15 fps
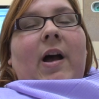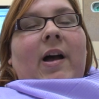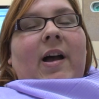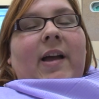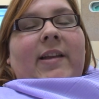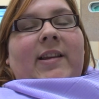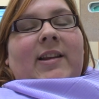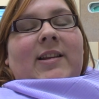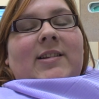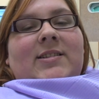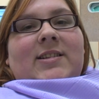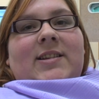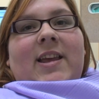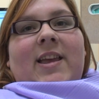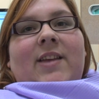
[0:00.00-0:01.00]
I needed
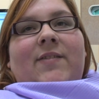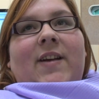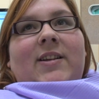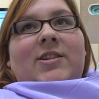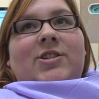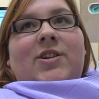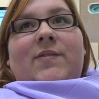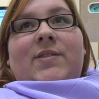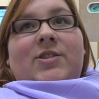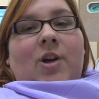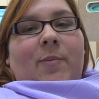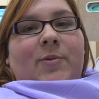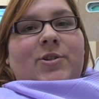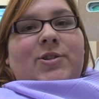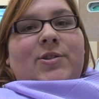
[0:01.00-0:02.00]
to take advantage of this
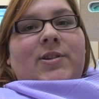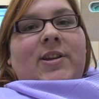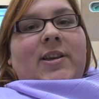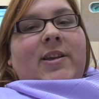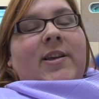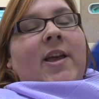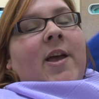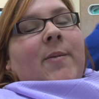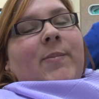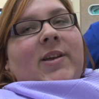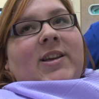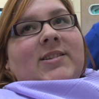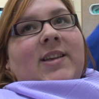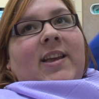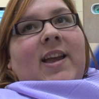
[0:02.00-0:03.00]
opportunity
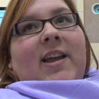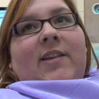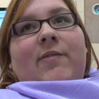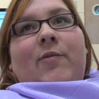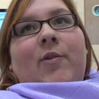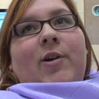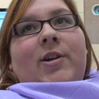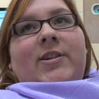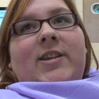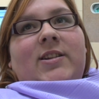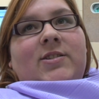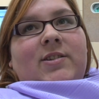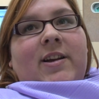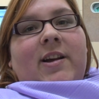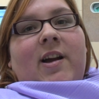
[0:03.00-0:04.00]
because I can't afford
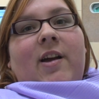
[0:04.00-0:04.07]
dental care